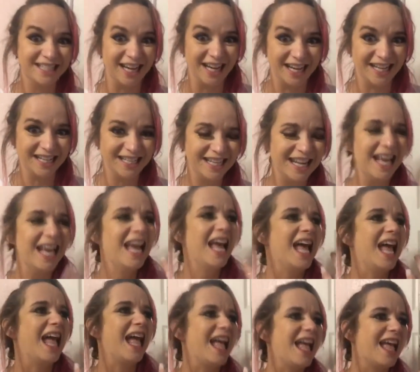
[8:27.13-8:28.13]
done,
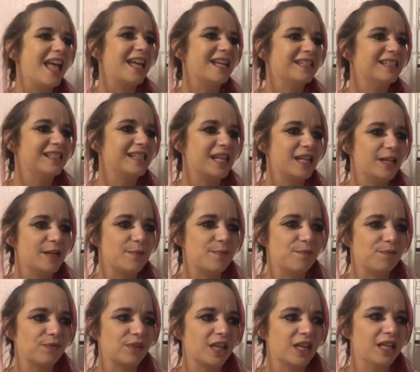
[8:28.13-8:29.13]

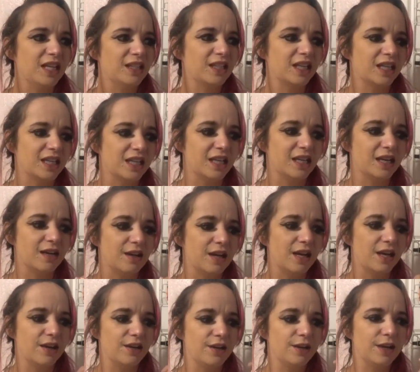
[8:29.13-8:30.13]
and he got
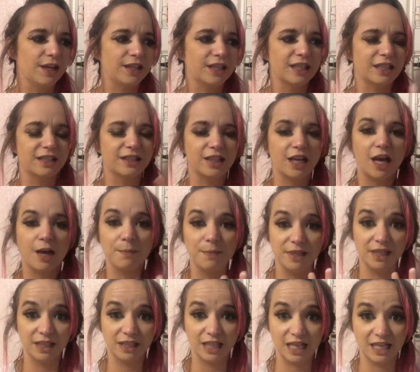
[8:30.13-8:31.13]
the top
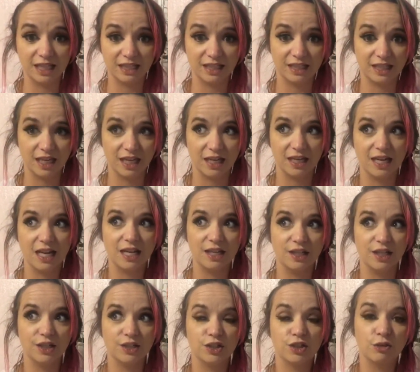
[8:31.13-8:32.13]
and the legs done,
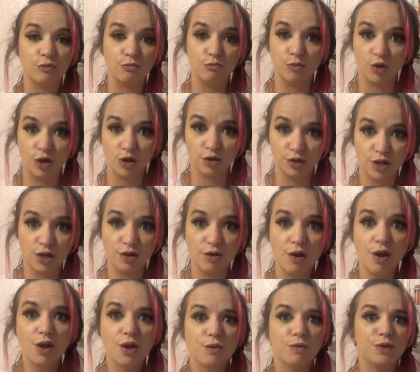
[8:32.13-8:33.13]
and then tomorrow
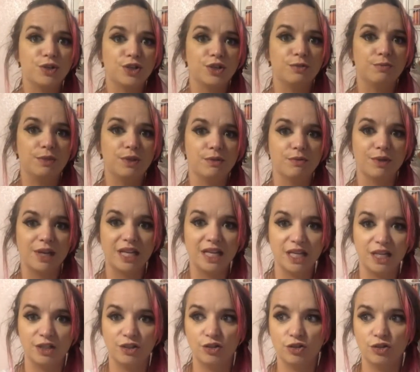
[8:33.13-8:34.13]
we should be
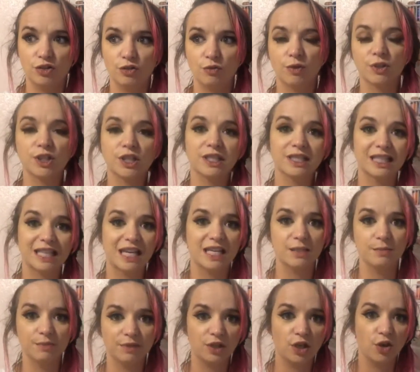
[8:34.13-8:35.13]
ready to, once this
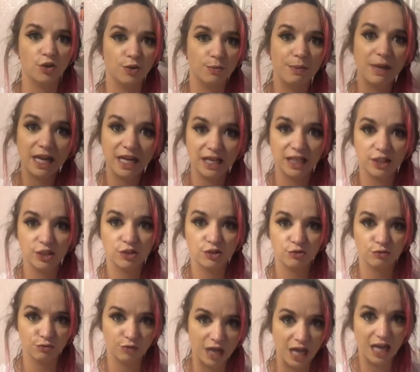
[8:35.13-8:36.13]
last coat of paint is
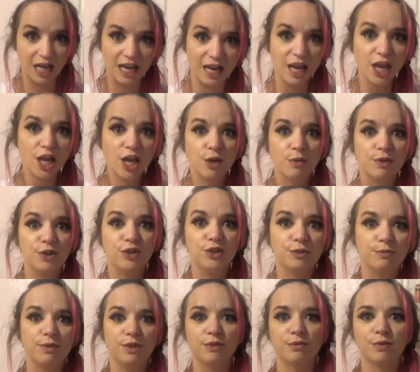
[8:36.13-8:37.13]
dry, we
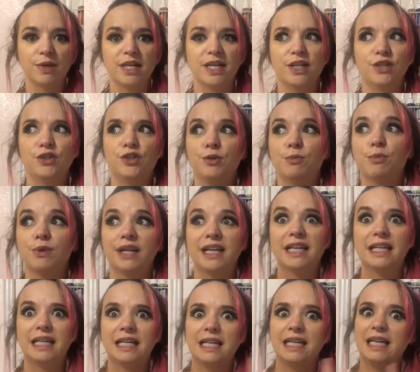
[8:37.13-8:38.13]
should be ready to bring
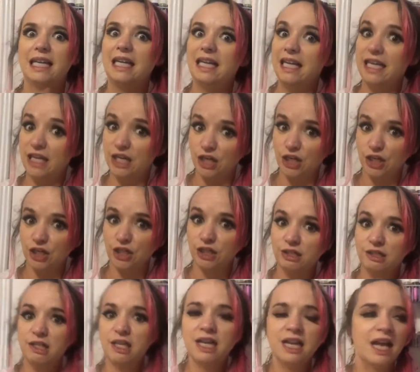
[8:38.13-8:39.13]
it in
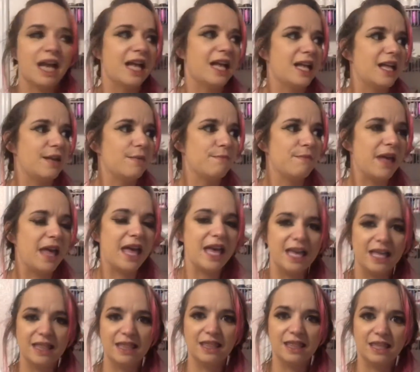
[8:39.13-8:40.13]
here.
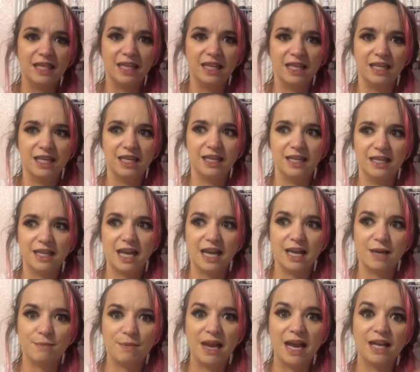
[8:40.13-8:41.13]
And then
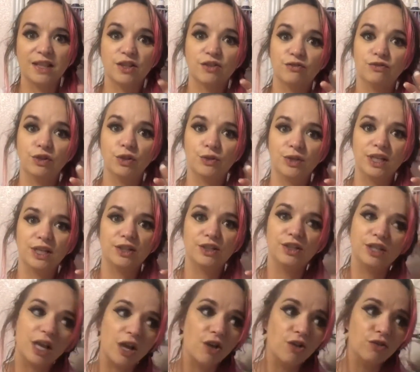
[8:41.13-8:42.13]
add the floating
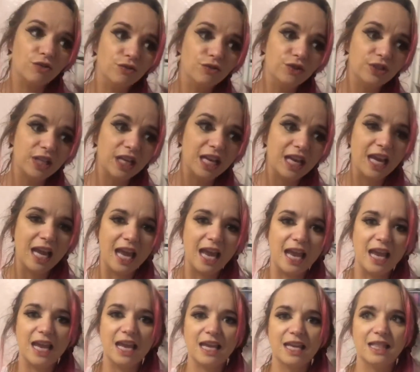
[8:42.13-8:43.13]
shelves,
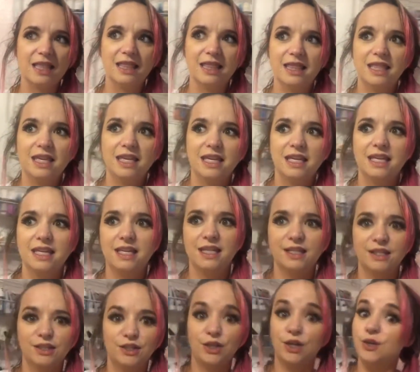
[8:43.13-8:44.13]
and
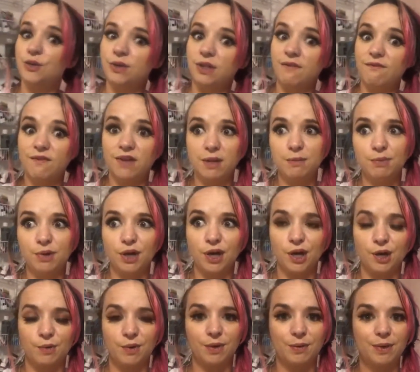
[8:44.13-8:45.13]
then start doing the fun
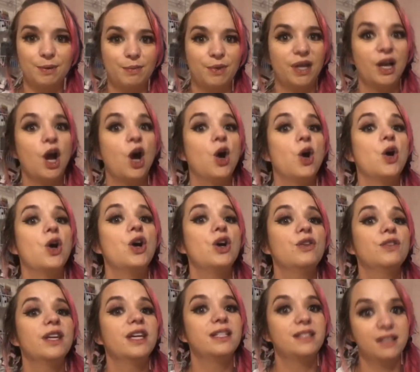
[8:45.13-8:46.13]
part where we bring
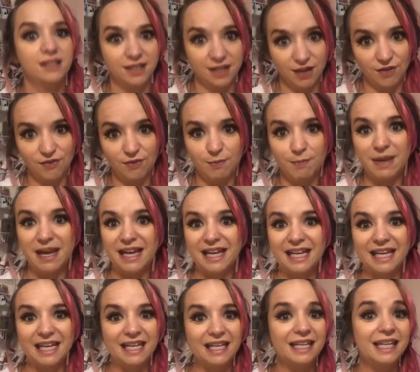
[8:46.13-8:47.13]
all that stuff
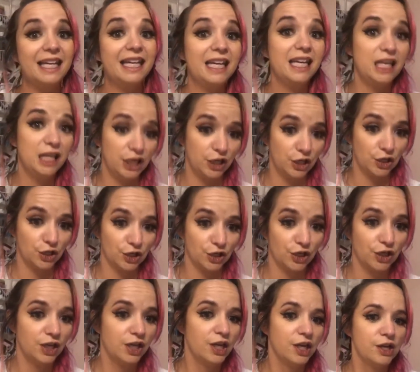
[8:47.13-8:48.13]
back in here.
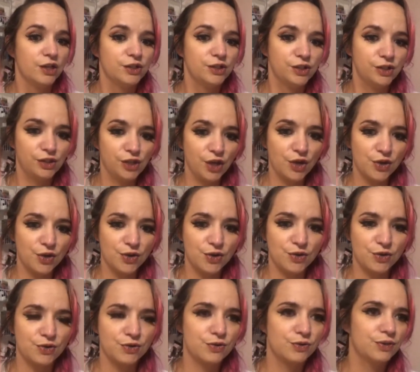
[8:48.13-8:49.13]

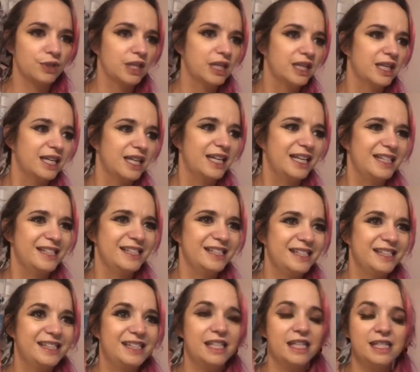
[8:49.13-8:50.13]
So
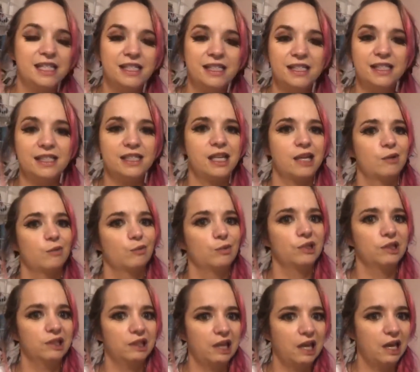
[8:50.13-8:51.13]
it didn't
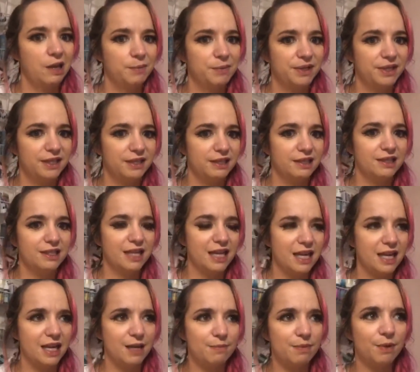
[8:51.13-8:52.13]
really happen in a
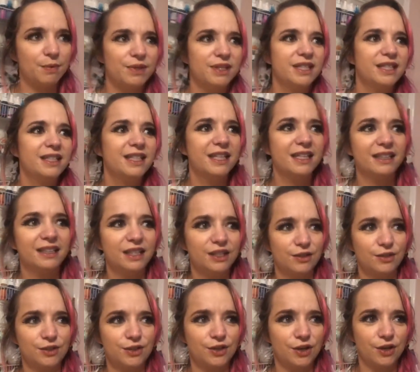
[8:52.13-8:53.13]
day, but we did get a
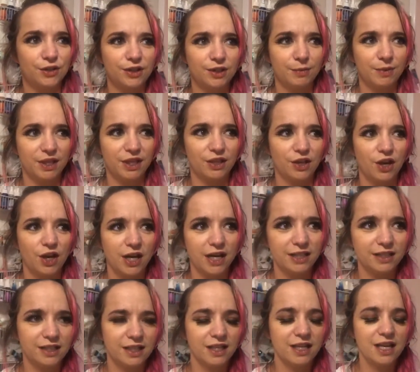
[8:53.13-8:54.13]
later start than we
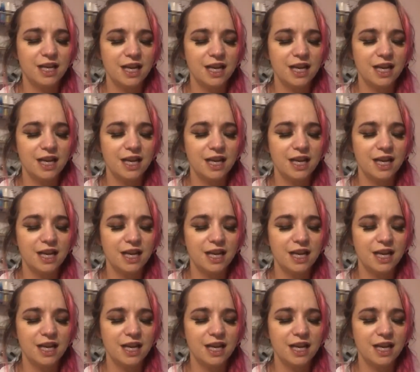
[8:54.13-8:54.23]
thought.